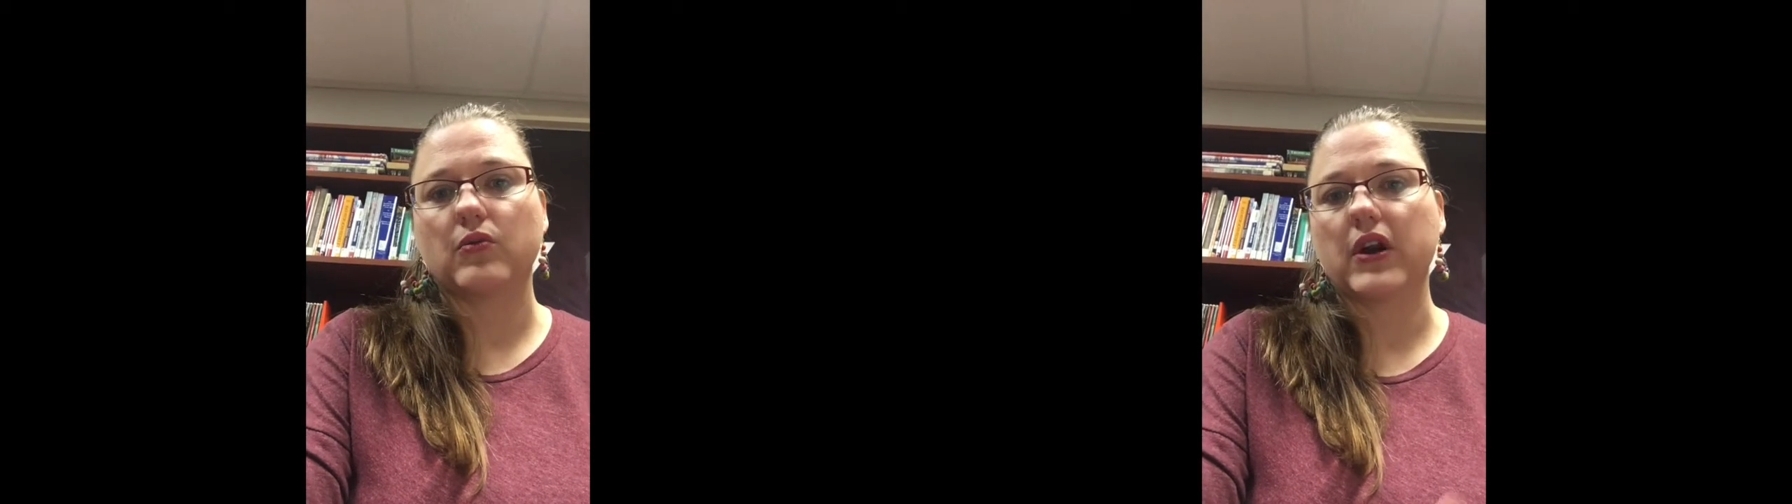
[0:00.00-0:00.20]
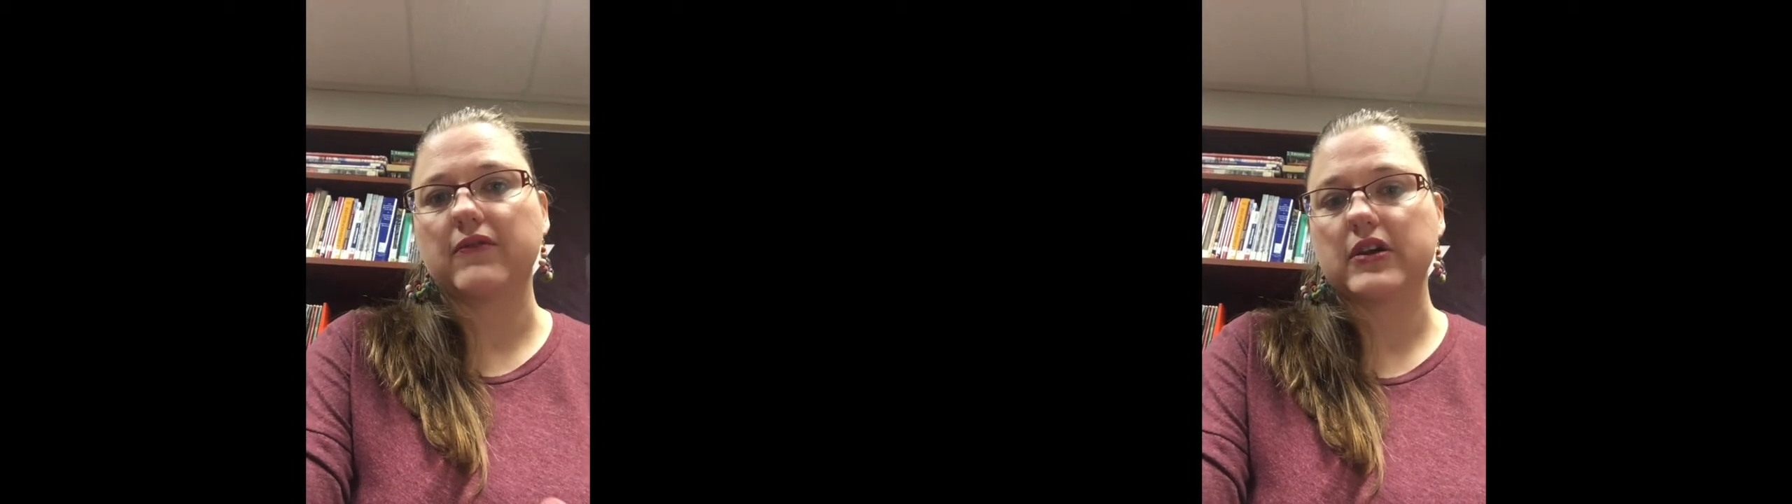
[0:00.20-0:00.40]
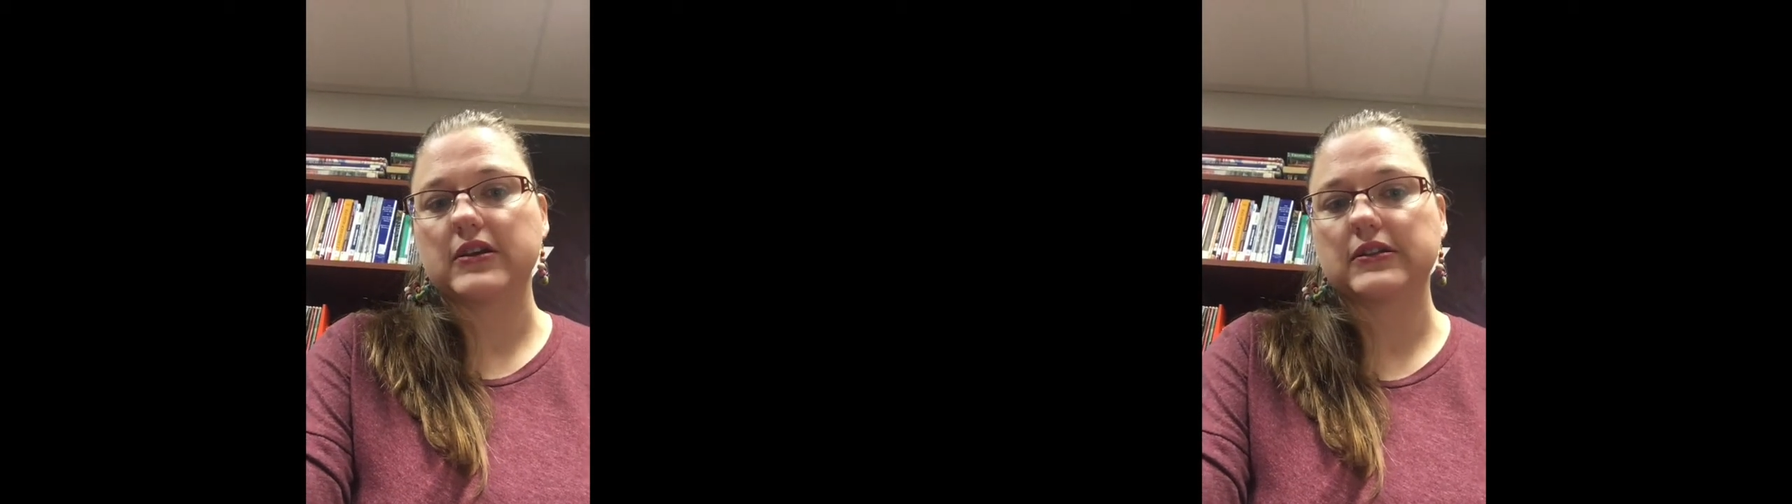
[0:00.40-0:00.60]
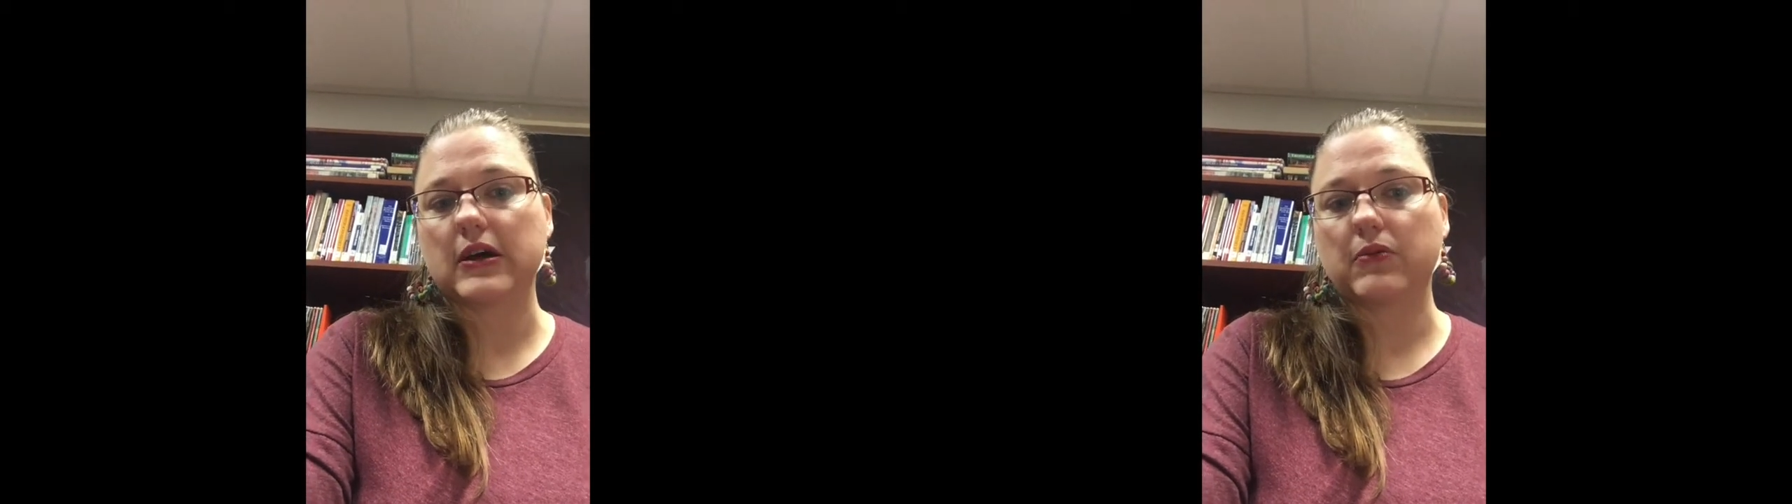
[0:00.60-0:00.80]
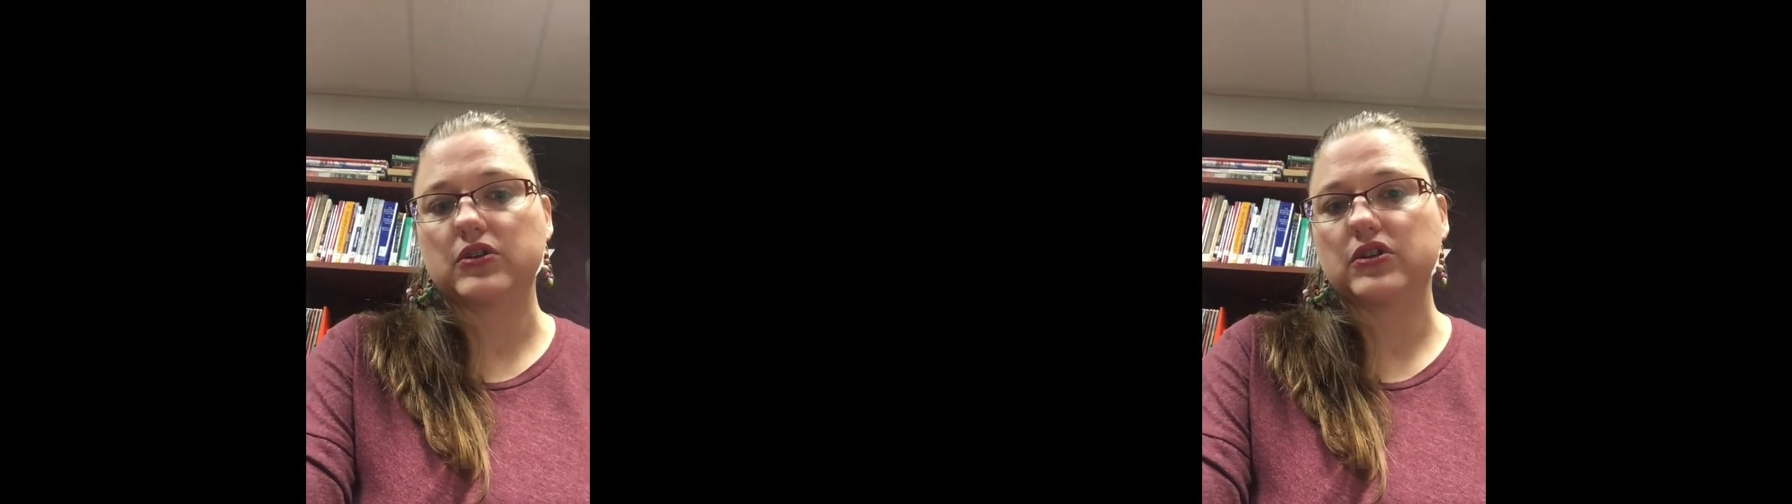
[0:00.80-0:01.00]
whatever it is
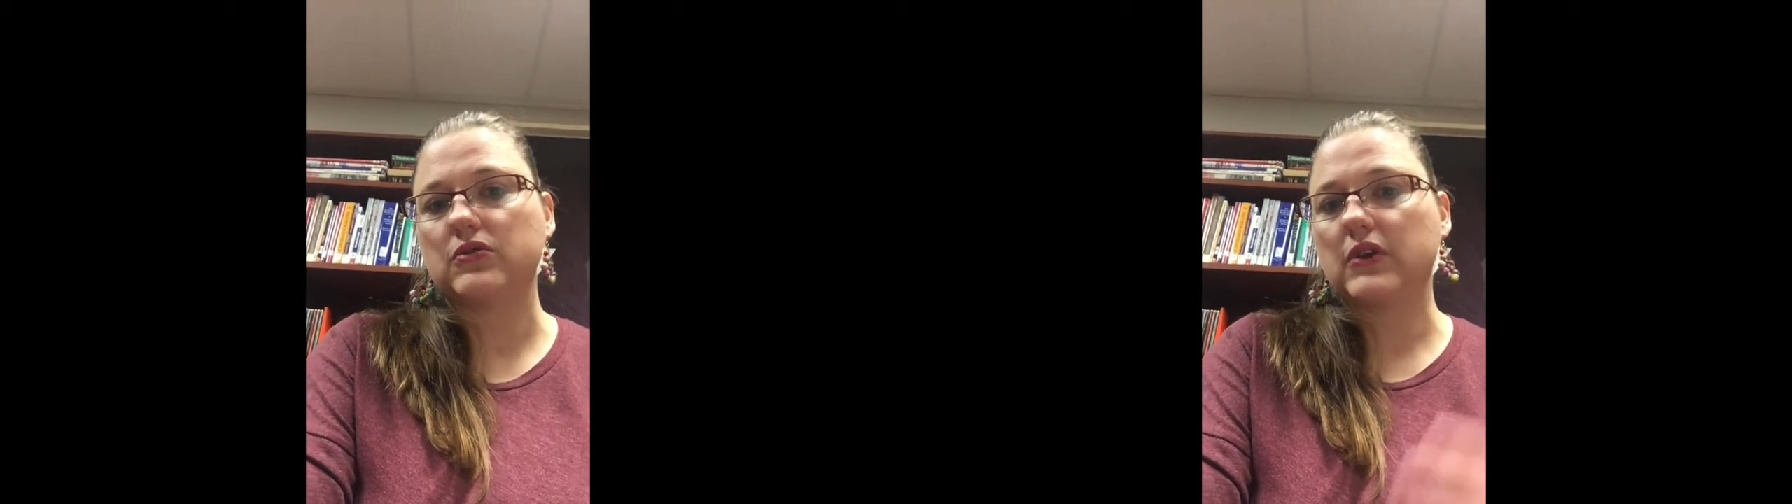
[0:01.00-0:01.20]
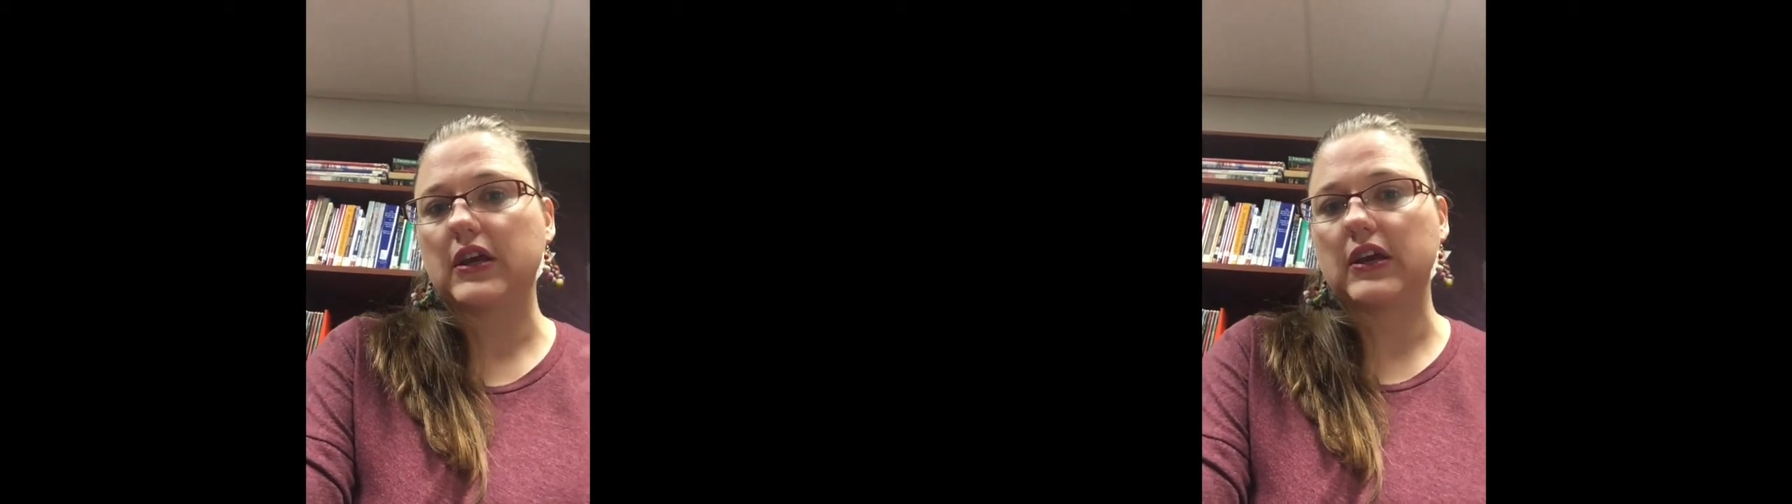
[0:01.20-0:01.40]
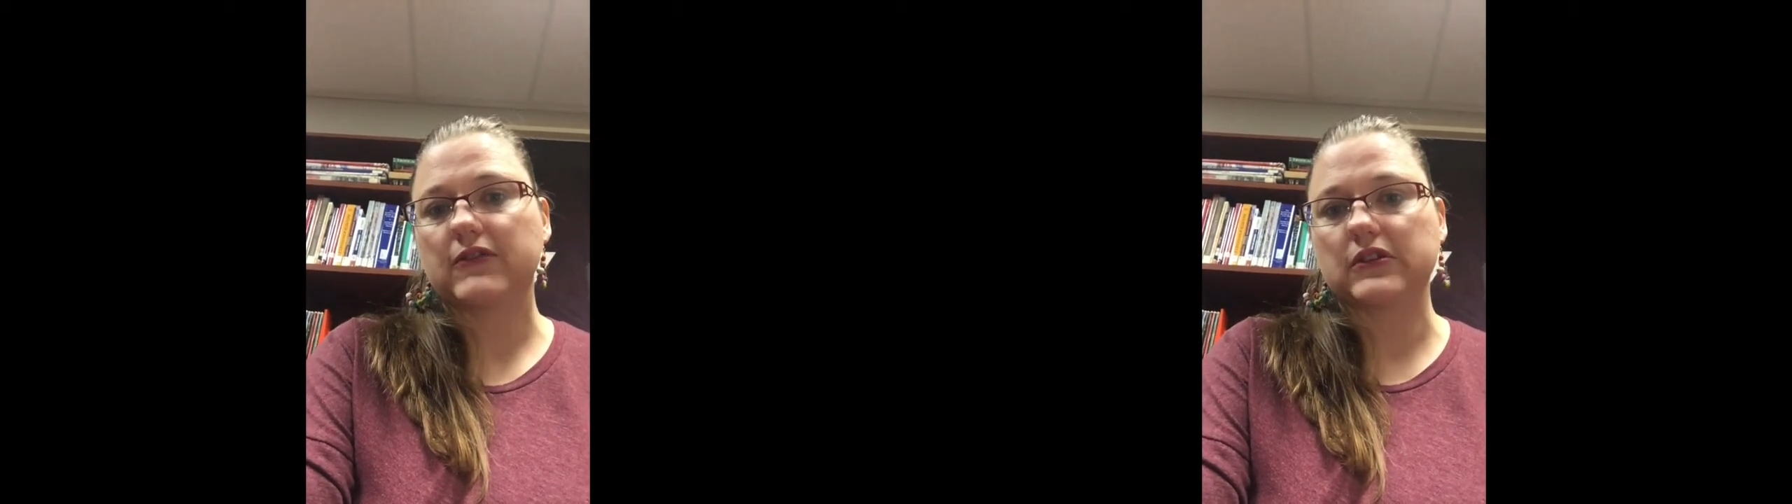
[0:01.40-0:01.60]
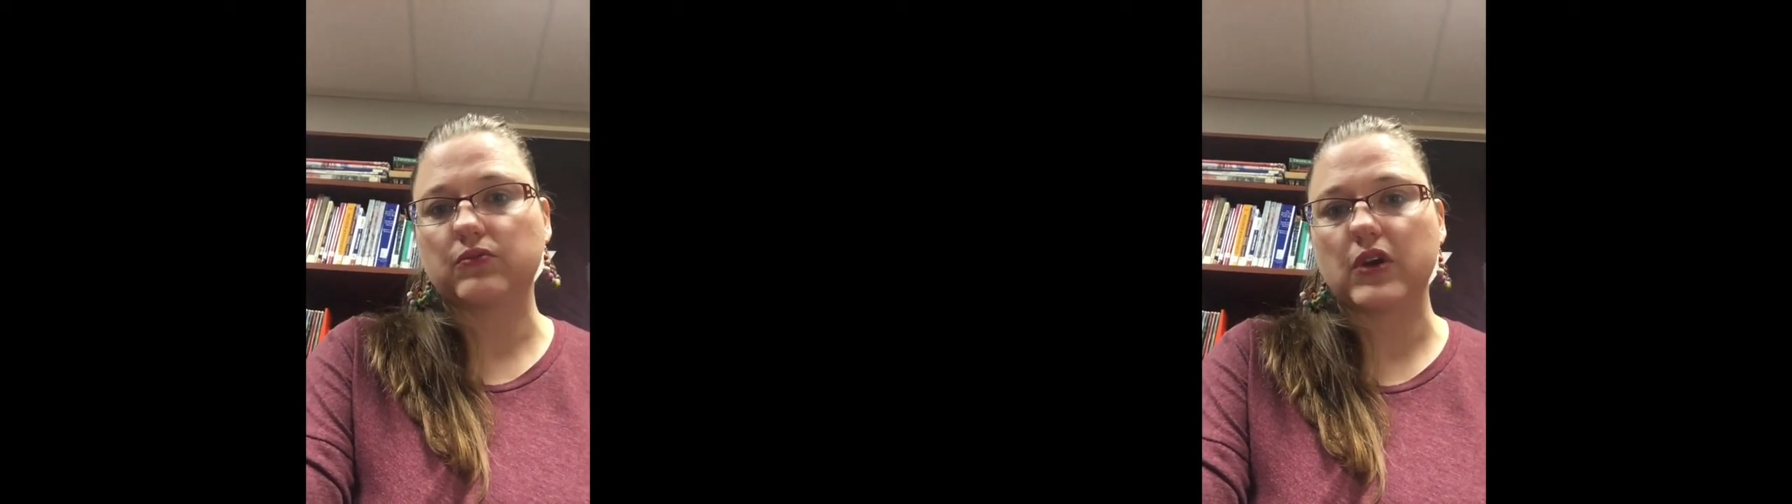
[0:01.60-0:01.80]
that we're doing if it's